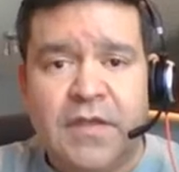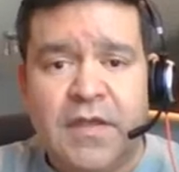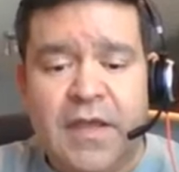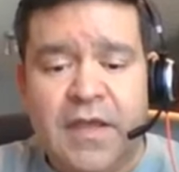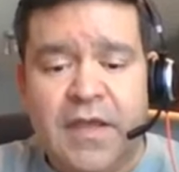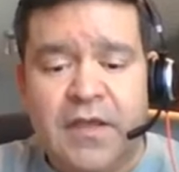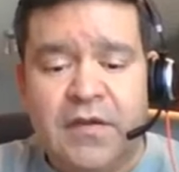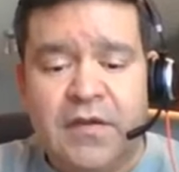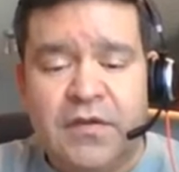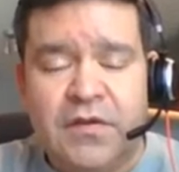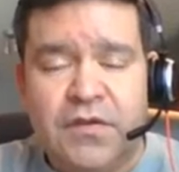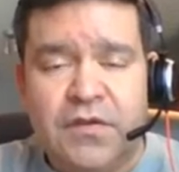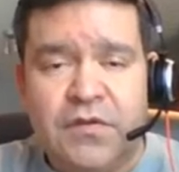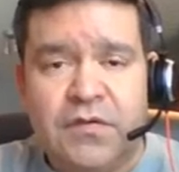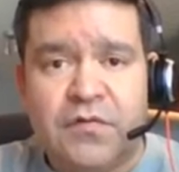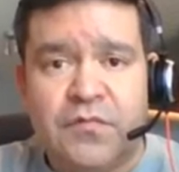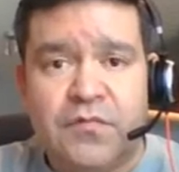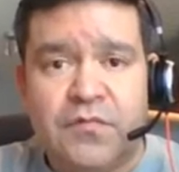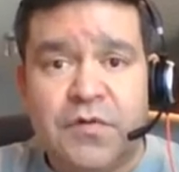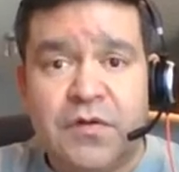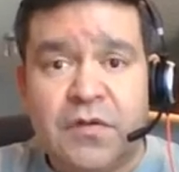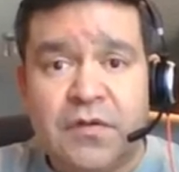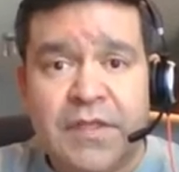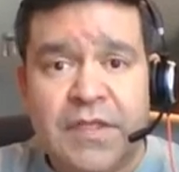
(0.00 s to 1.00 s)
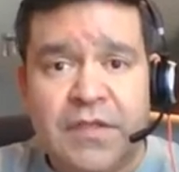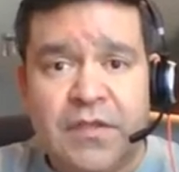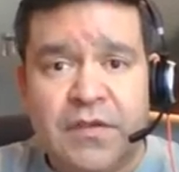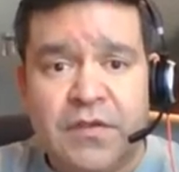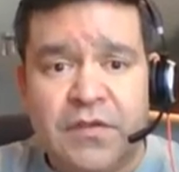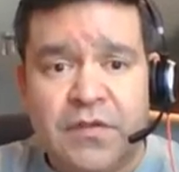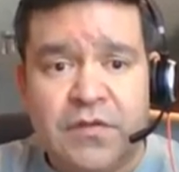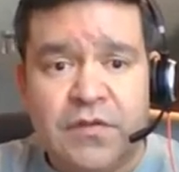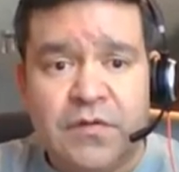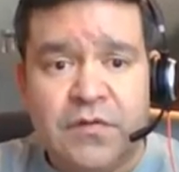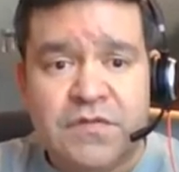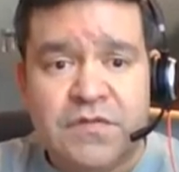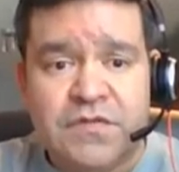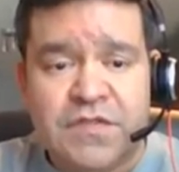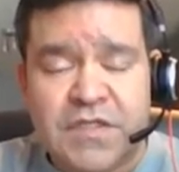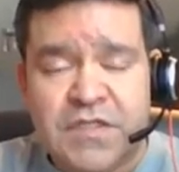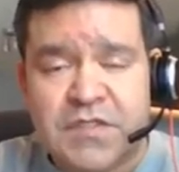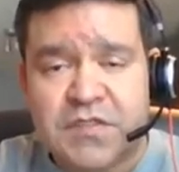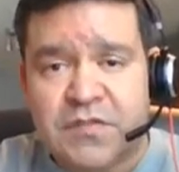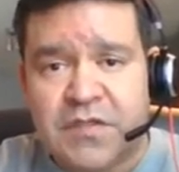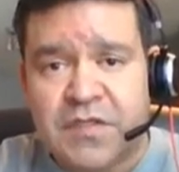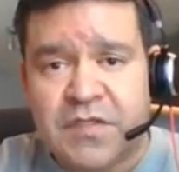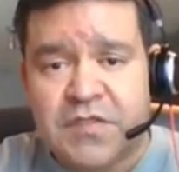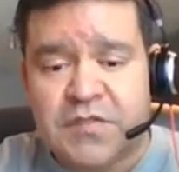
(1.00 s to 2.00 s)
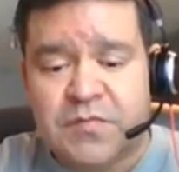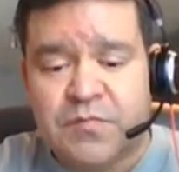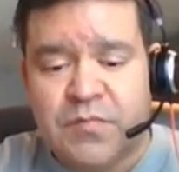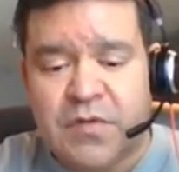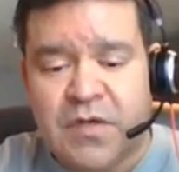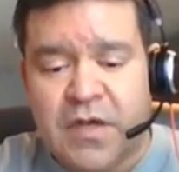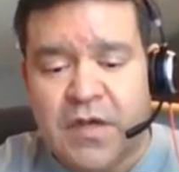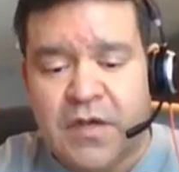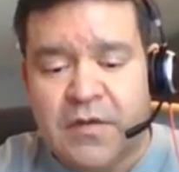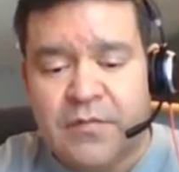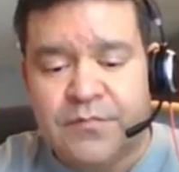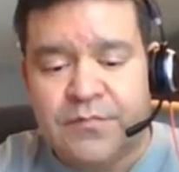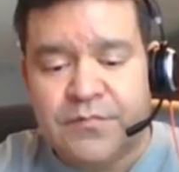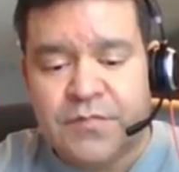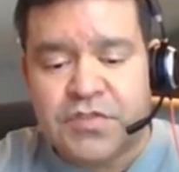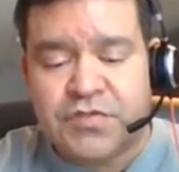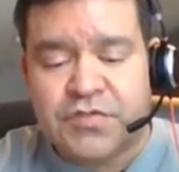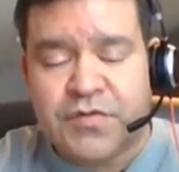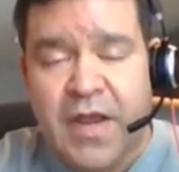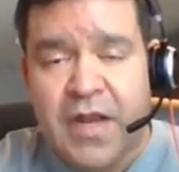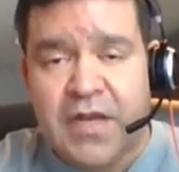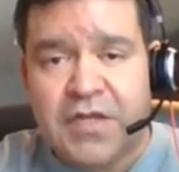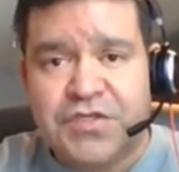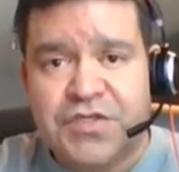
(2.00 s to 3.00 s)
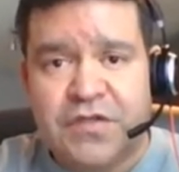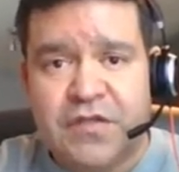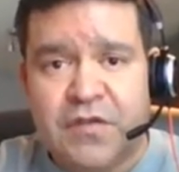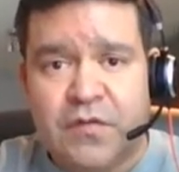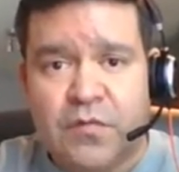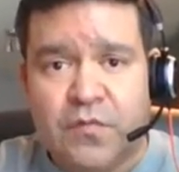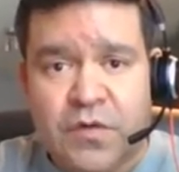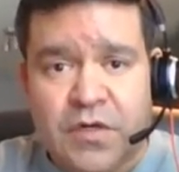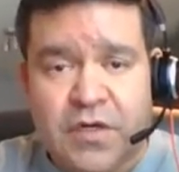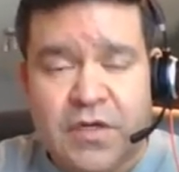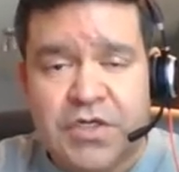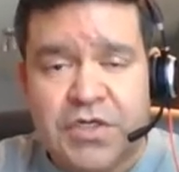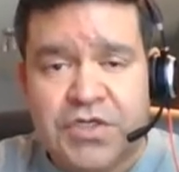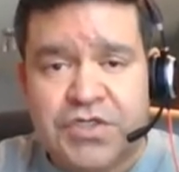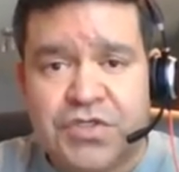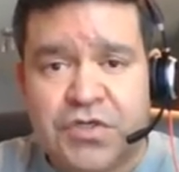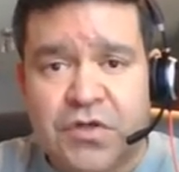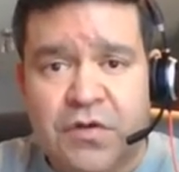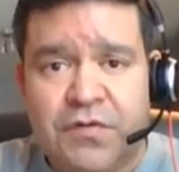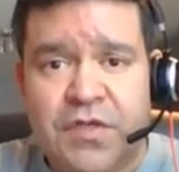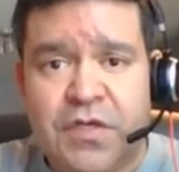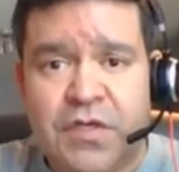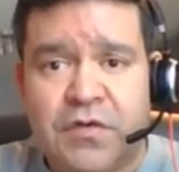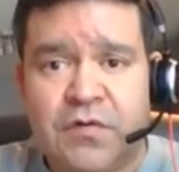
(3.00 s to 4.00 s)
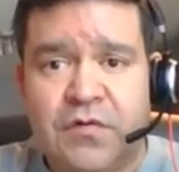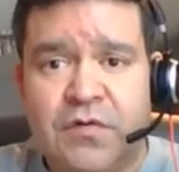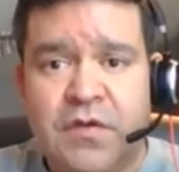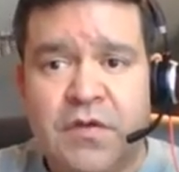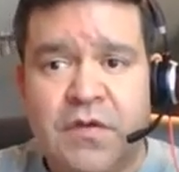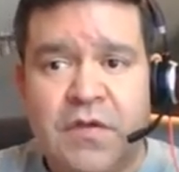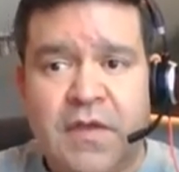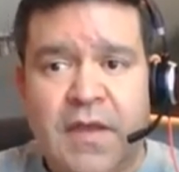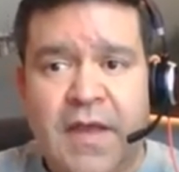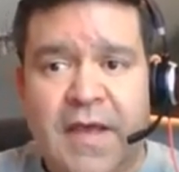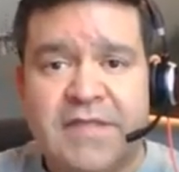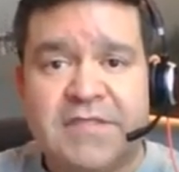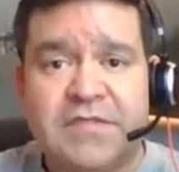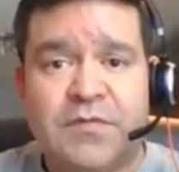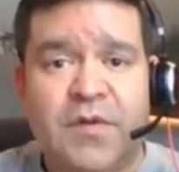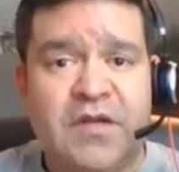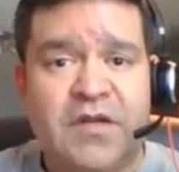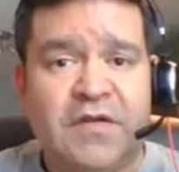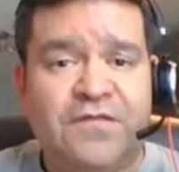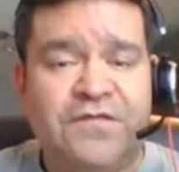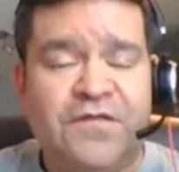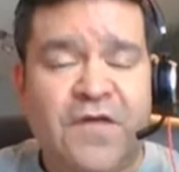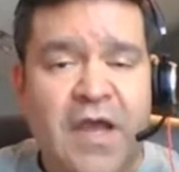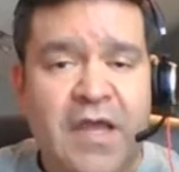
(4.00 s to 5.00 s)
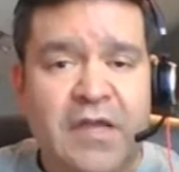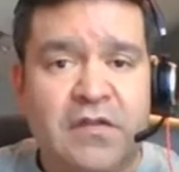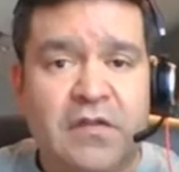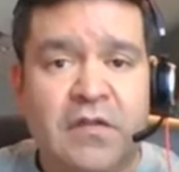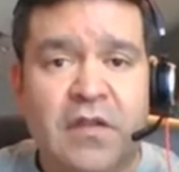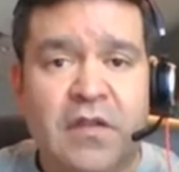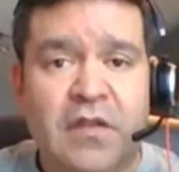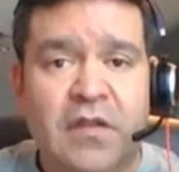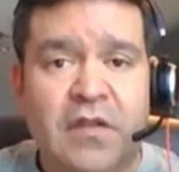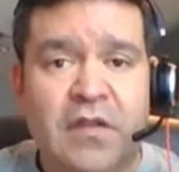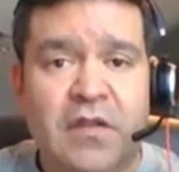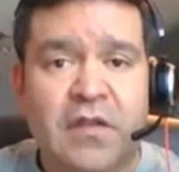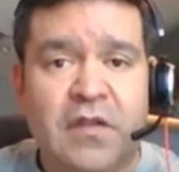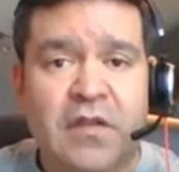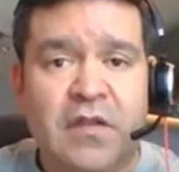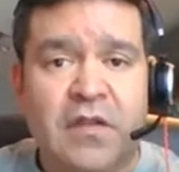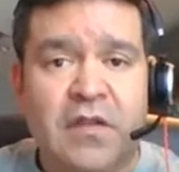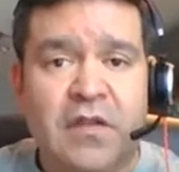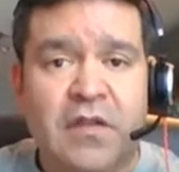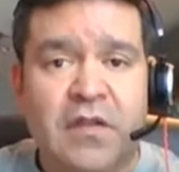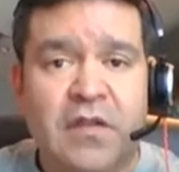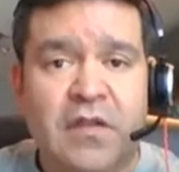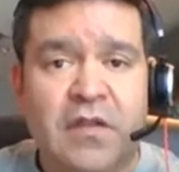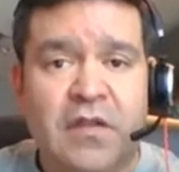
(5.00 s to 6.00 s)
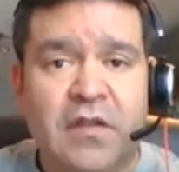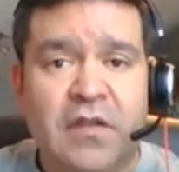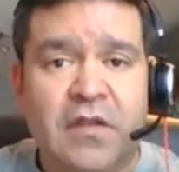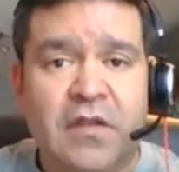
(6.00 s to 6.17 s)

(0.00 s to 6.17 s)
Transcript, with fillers: and you can really use this this uh, strategy that we're going to show you as a way to find low hanging fruit.